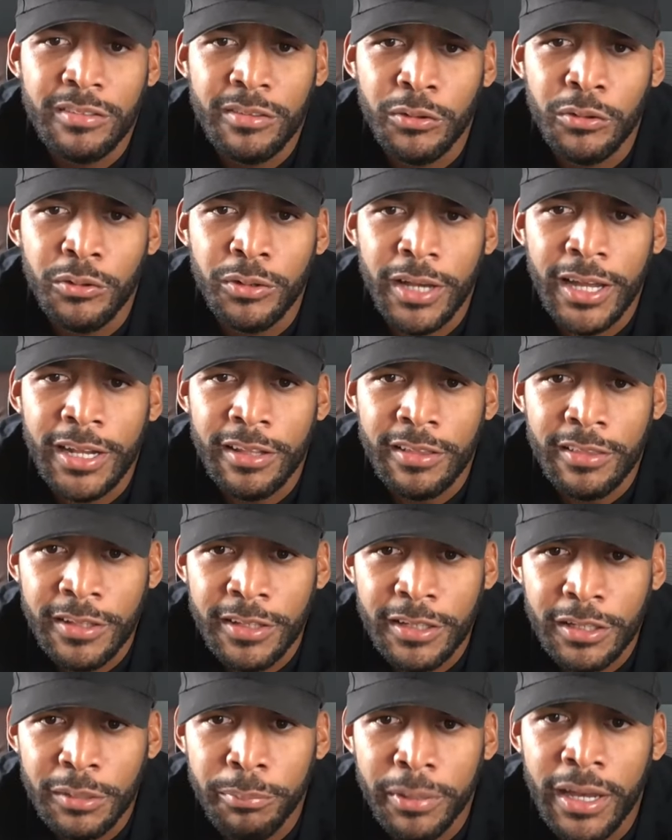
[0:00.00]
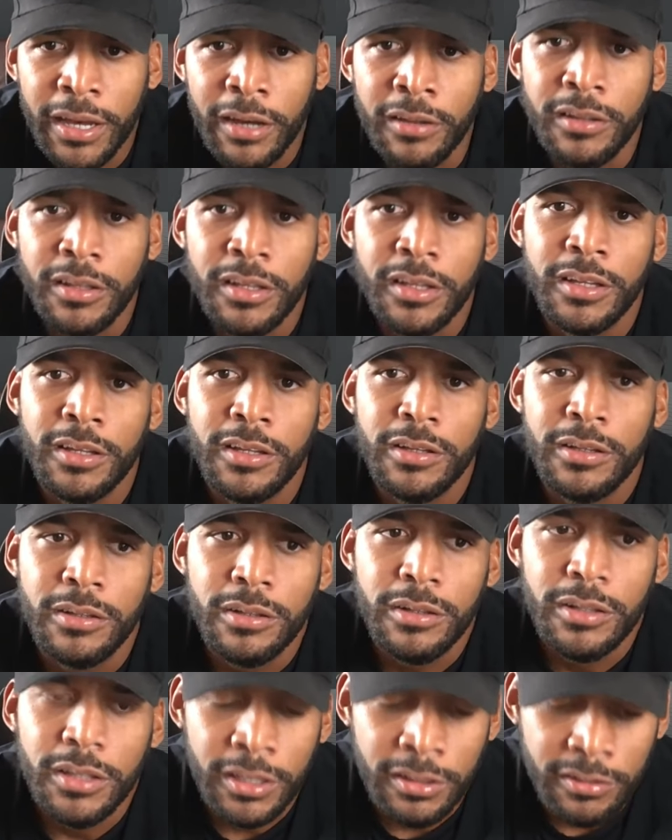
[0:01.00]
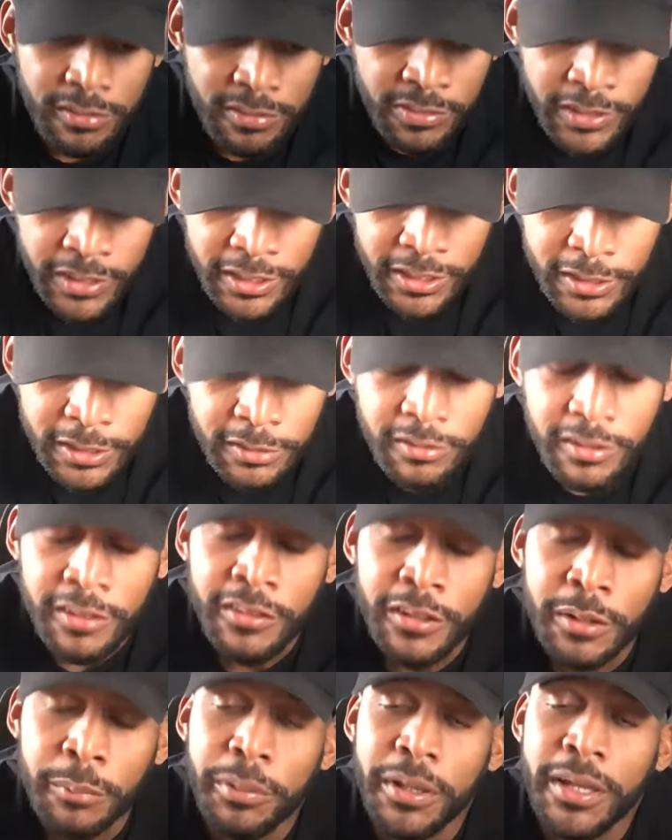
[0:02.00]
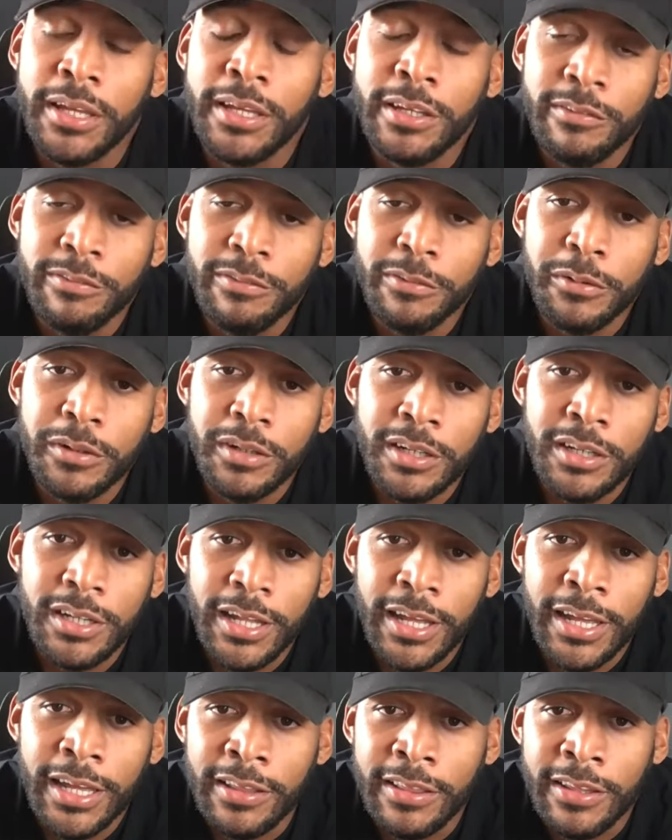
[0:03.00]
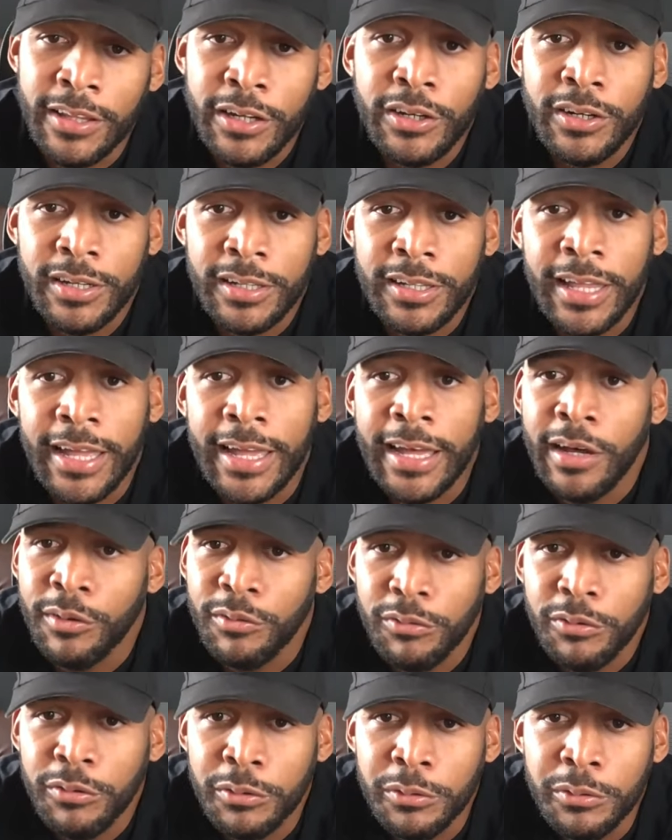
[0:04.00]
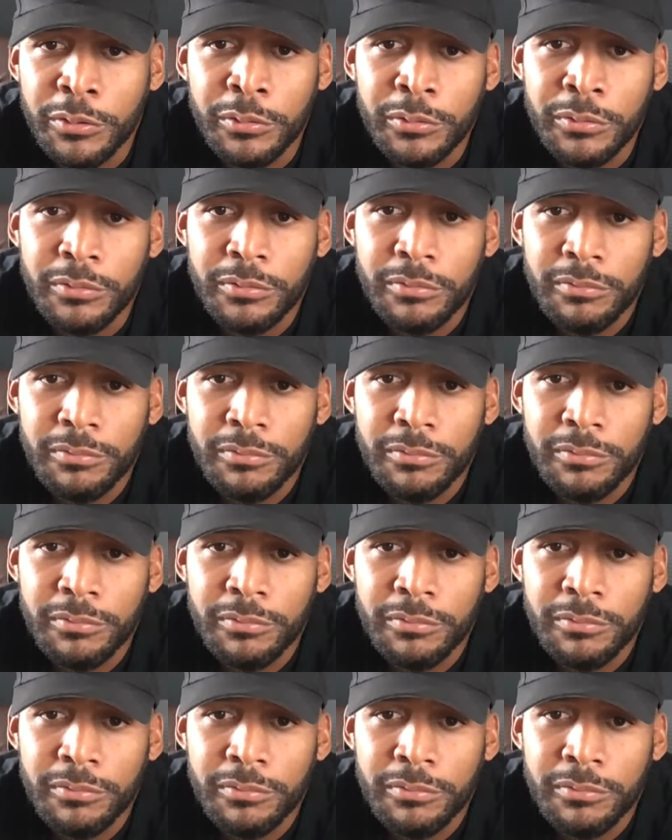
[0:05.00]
So you got to think about it's theirs and they're paying for it and they're allowed to